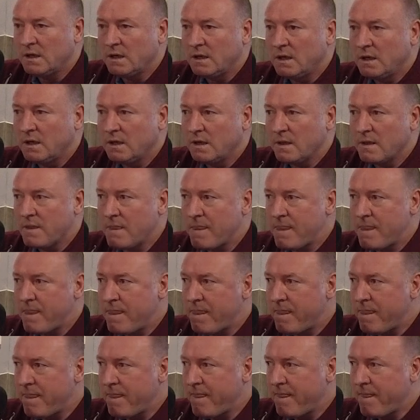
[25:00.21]
epitomised the
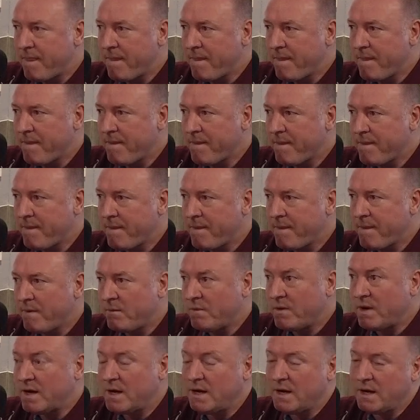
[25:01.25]
perfect challenge for?
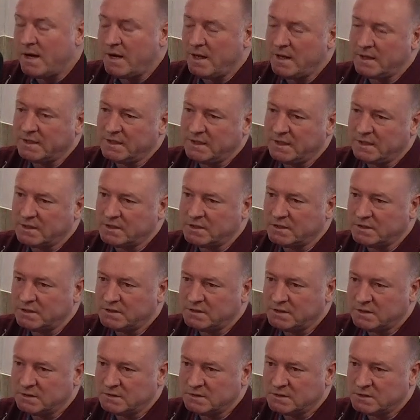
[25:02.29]
Steve? Well, yeah,
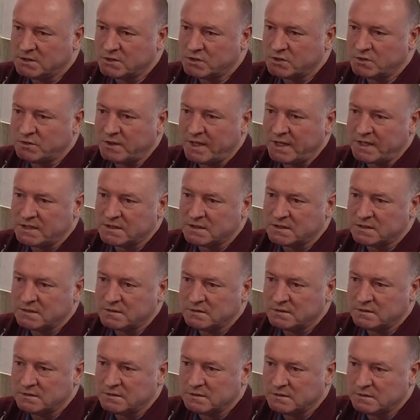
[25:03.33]
Souness,
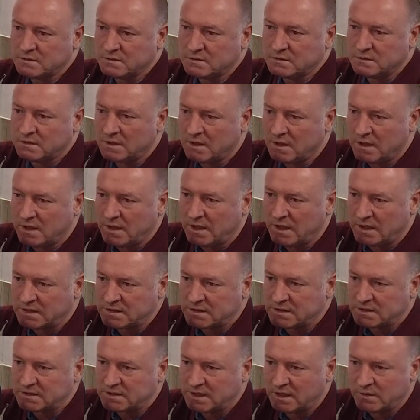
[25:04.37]

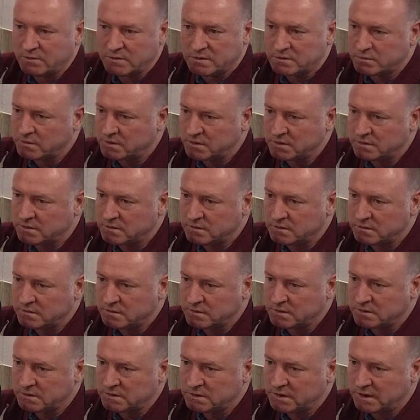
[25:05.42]
as I say, was was
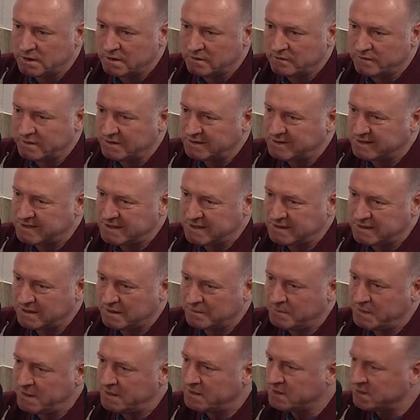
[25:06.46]
was uh,
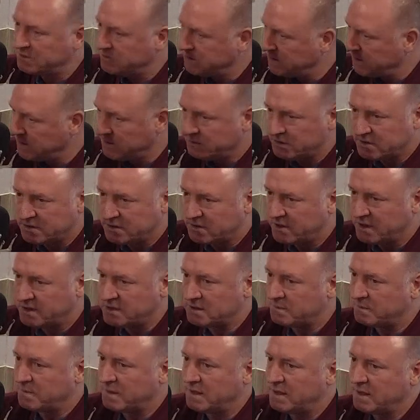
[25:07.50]
fantastic. Peter Reid was great
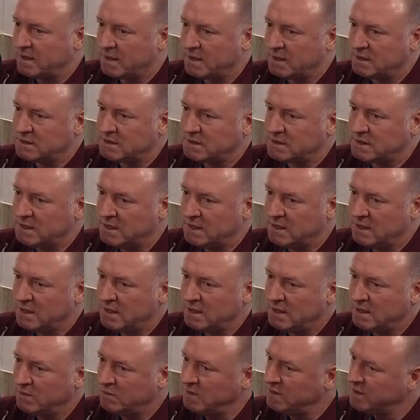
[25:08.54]
to play against.
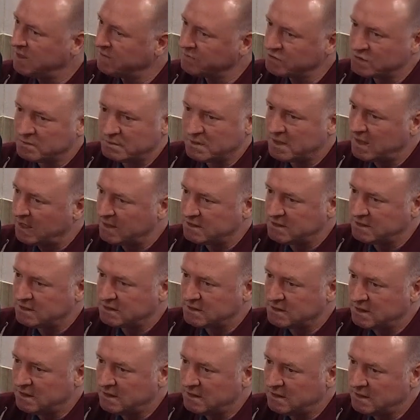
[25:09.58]
We'd have some
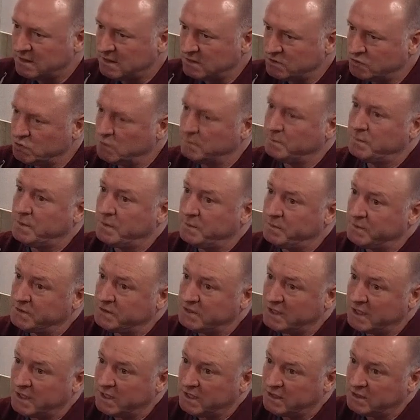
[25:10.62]
clashes and jump up and
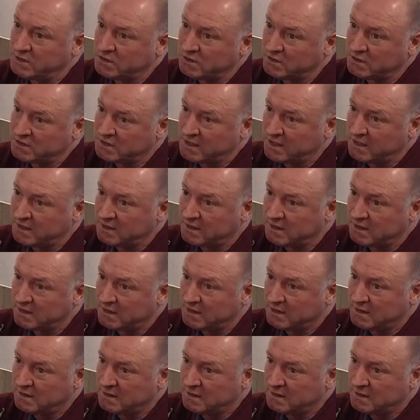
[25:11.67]
shake each other's hand.